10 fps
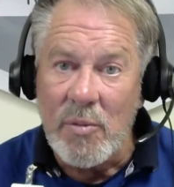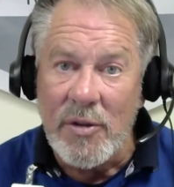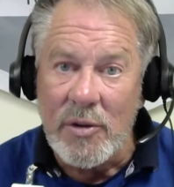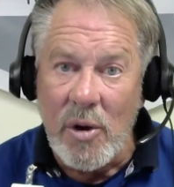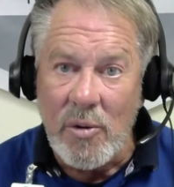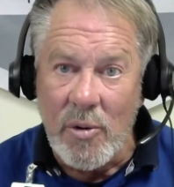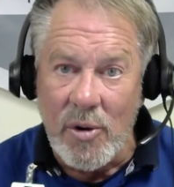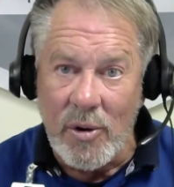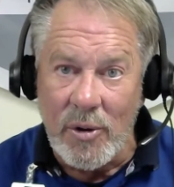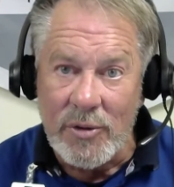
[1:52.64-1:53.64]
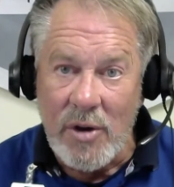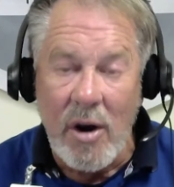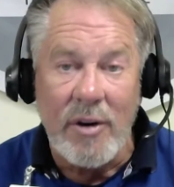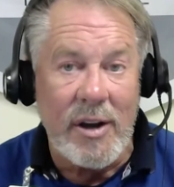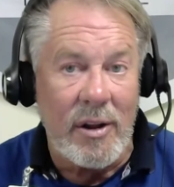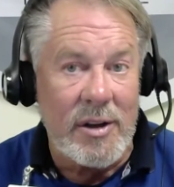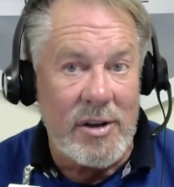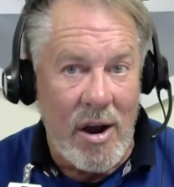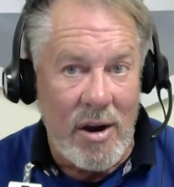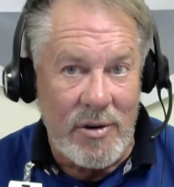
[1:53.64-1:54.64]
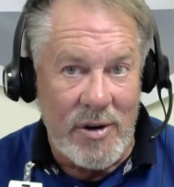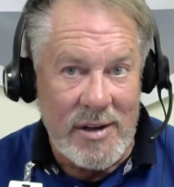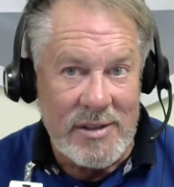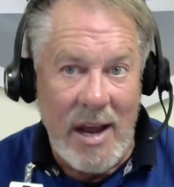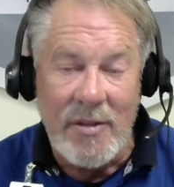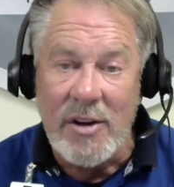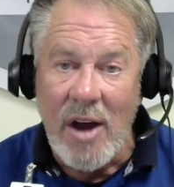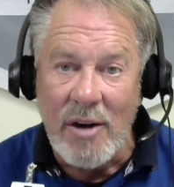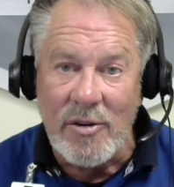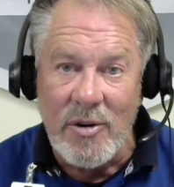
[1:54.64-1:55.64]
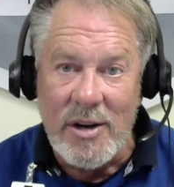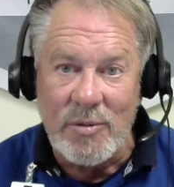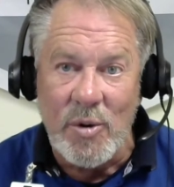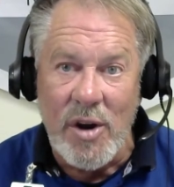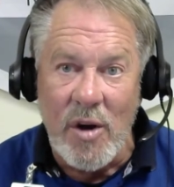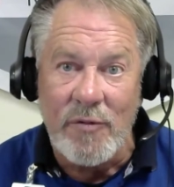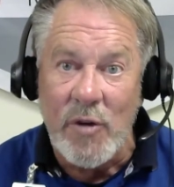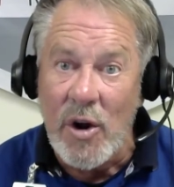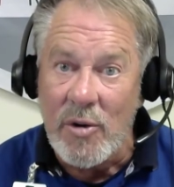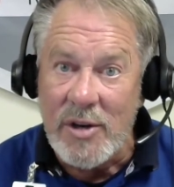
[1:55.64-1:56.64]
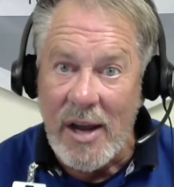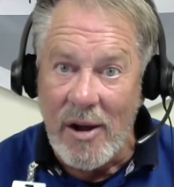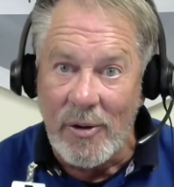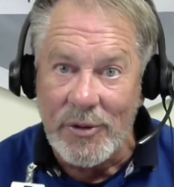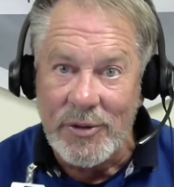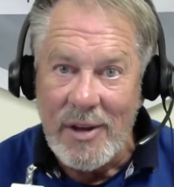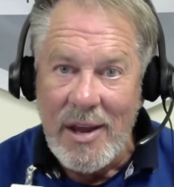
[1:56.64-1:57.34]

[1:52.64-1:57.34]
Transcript: the local girls, Ardella Dockery's, and the Dockerys were known for hotels.